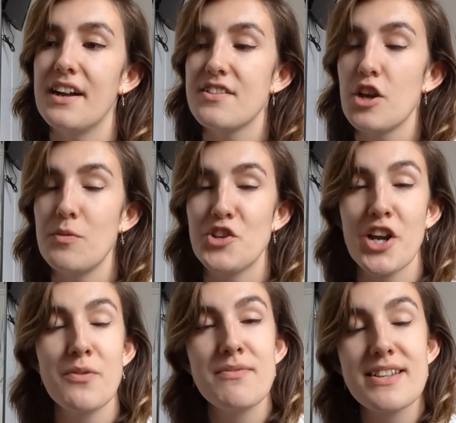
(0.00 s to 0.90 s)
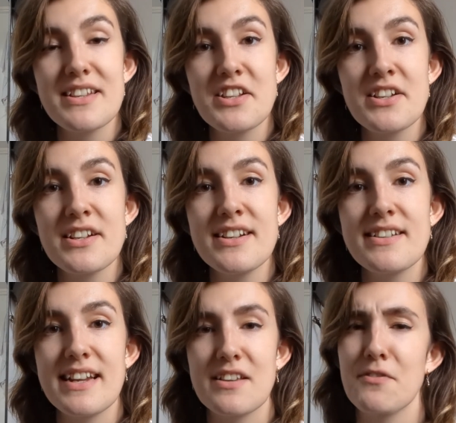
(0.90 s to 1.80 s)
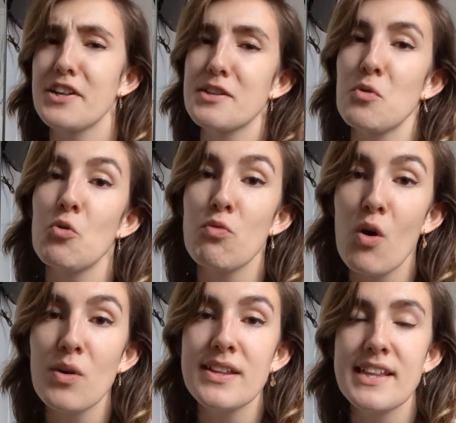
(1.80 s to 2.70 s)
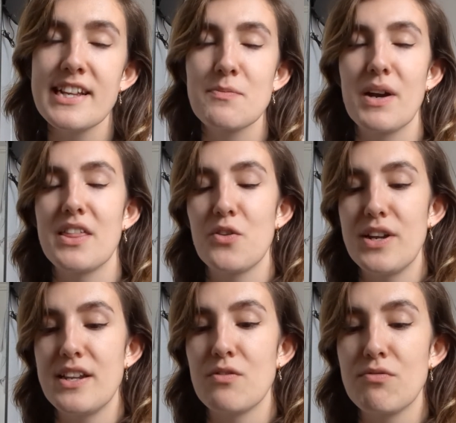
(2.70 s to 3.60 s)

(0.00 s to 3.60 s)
Toby Jones is good. He has a very small role in this, but I thought he did a